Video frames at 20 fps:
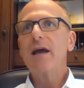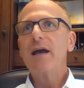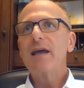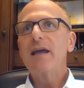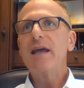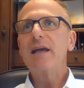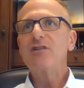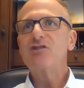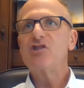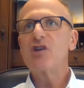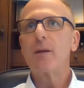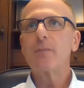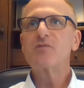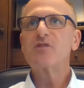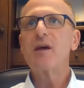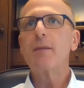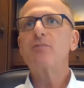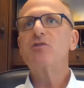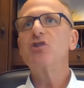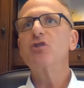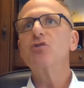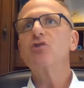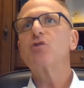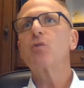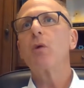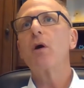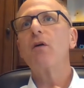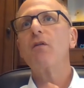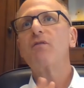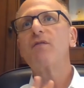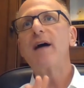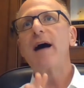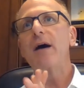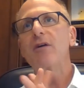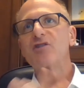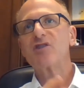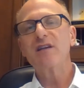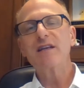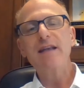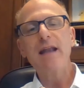it jumps up to
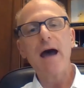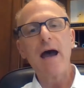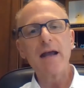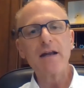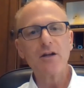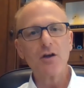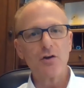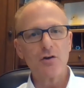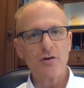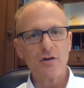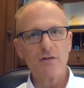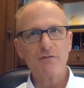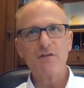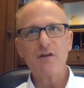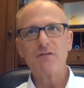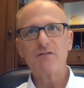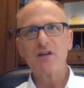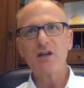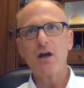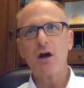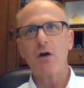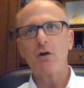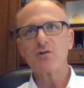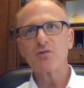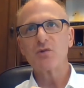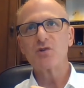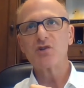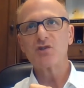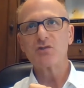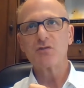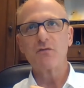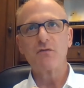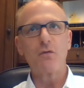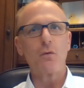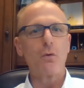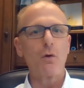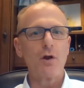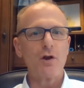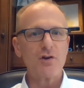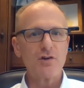$12,950, which is a
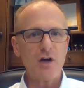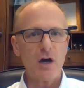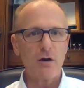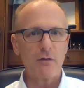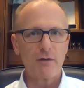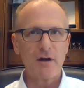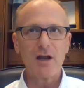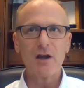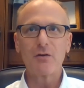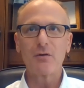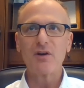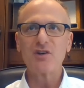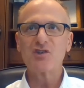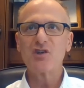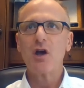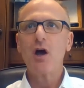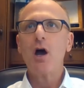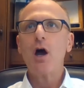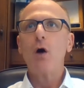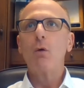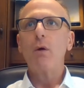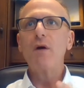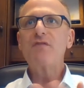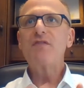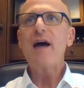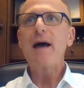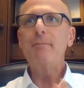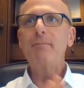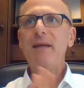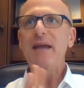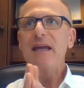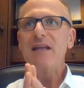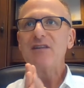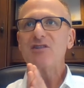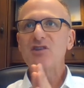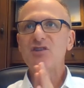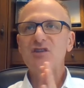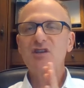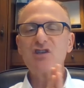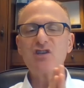$400 increase. What that means is
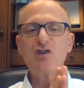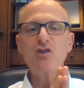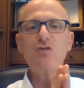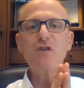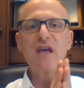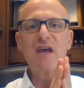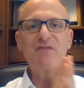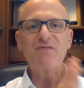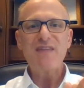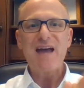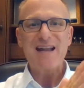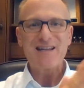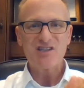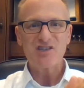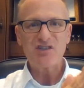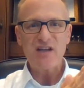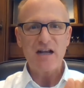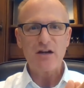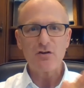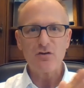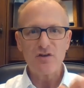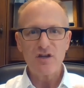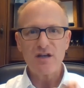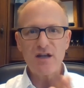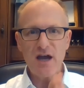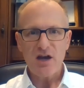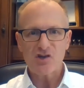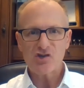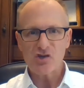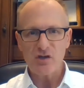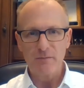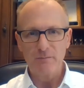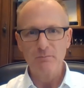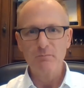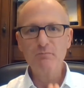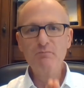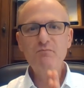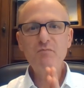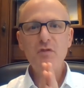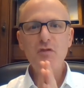that you get that standard deduction.
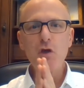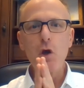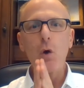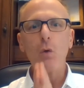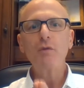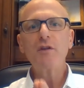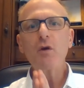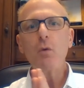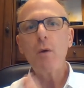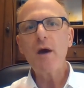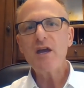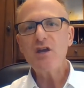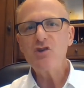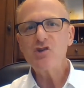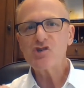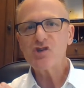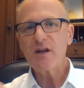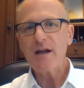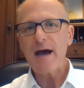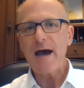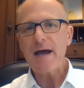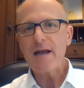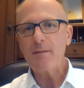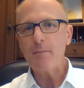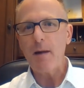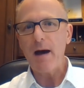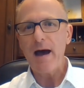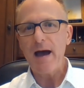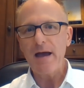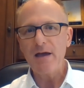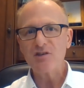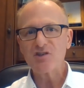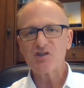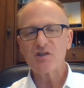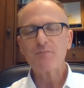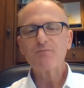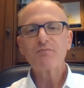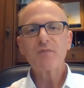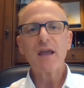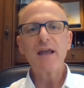The only way you should itemize,
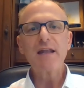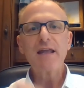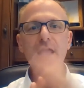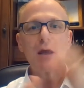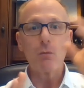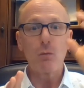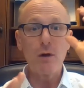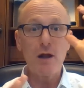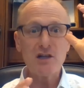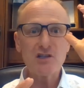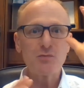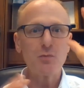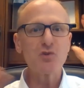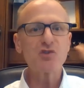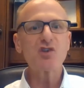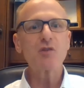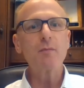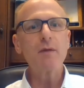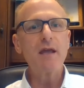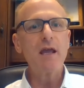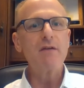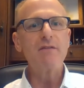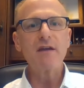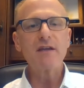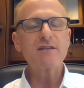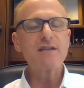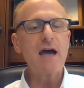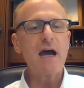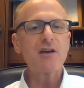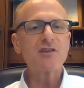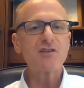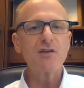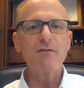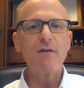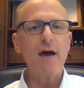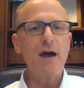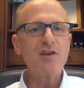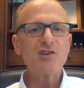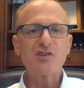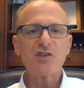and again, we're not supposed to be giving tax
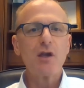advice,